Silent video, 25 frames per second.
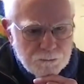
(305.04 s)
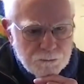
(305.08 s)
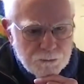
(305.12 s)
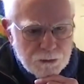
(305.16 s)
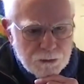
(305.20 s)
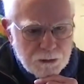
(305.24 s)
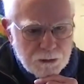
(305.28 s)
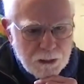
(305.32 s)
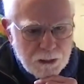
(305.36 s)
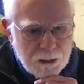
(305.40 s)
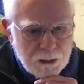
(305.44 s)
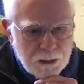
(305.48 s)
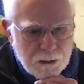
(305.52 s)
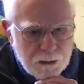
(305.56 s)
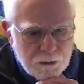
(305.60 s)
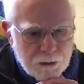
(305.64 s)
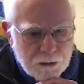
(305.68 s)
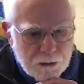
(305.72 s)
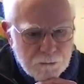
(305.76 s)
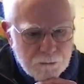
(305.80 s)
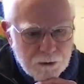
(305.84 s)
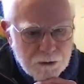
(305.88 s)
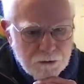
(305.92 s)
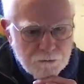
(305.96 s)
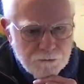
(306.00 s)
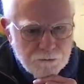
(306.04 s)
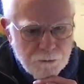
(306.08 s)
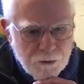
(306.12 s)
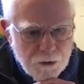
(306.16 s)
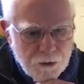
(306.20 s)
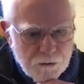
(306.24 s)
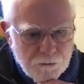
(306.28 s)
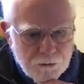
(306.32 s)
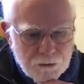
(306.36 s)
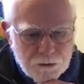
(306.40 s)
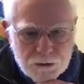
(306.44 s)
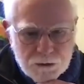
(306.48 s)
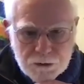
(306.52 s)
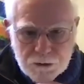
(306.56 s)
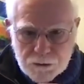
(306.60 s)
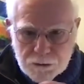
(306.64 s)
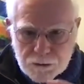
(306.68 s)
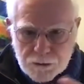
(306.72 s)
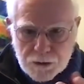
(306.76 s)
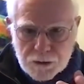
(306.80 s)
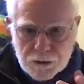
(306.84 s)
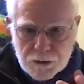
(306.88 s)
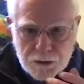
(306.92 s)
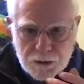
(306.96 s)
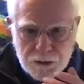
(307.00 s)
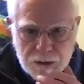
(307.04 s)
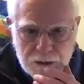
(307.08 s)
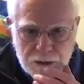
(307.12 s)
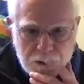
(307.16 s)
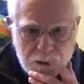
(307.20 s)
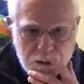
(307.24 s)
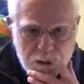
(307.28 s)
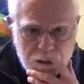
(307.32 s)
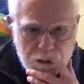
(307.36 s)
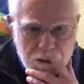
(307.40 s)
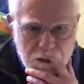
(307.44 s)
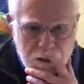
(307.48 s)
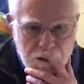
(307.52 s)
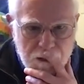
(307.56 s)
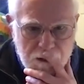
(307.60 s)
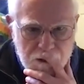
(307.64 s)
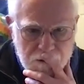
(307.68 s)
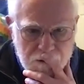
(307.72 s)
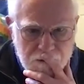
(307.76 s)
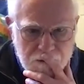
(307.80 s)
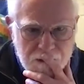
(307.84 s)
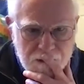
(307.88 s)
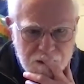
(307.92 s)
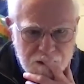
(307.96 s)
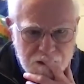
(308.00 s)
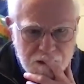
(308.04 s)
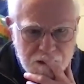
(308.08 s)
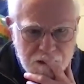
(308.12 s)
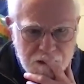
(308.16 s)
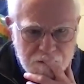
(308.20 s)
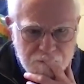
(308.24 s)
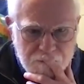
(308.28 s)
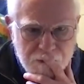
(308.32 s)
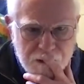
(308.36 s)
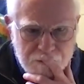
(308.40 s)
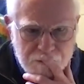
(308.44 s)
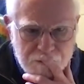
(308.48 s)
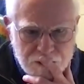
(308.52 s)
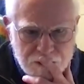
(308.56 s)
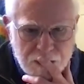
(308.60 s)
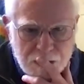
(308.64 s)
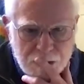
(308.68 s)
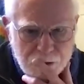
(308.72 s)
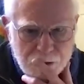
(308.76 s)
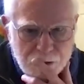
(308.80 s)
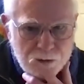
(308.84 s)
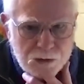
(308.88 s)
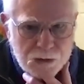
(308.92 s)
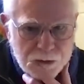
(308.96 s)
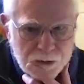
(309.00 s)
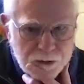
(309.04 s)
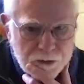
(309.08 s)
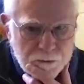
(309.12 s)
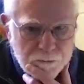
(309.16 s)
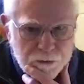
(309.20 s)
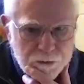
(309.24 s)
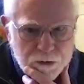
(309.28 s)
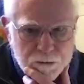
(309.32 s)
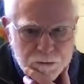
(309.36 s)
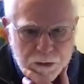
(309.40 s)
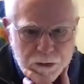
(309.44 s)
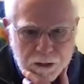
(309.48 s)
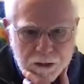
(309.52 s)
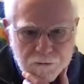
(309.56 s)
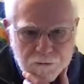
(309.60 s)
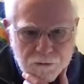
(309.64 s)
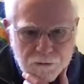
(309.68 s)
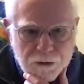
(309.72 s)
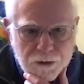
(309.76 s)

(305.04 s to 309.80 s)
guy I recommended from Harvard too. He could he probably has got a really good perspective on